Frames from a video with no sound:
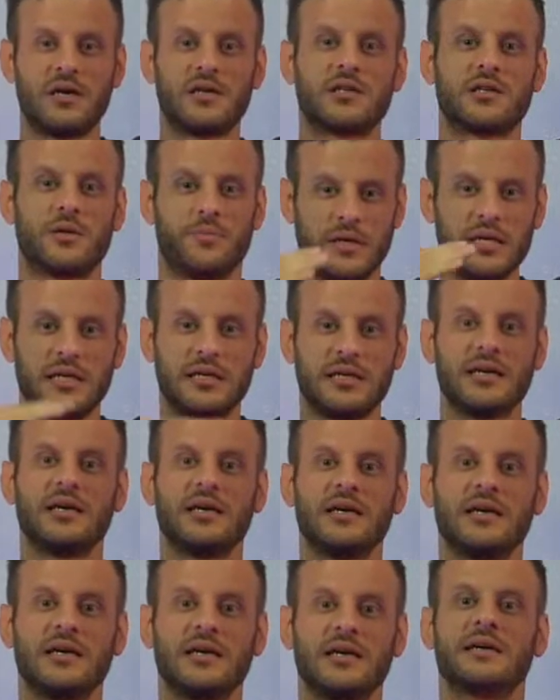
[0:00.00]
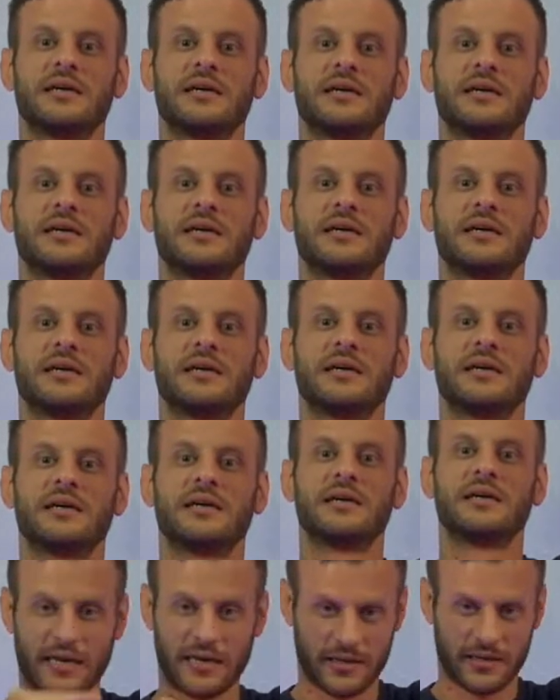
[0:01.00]
to be selfish
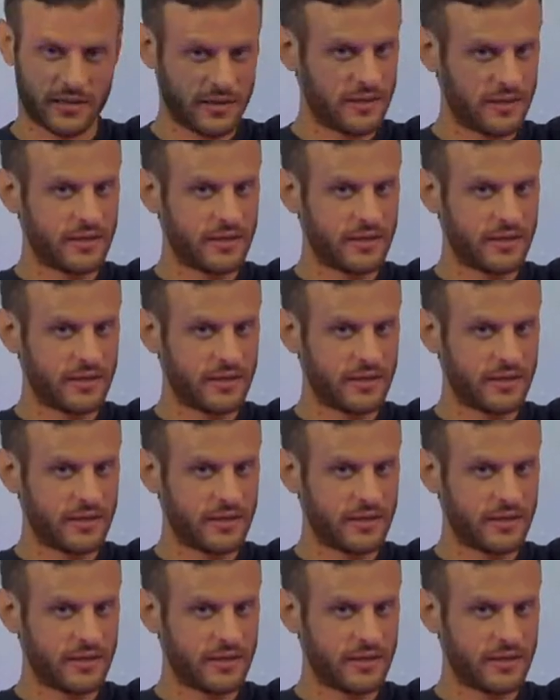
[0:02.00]
and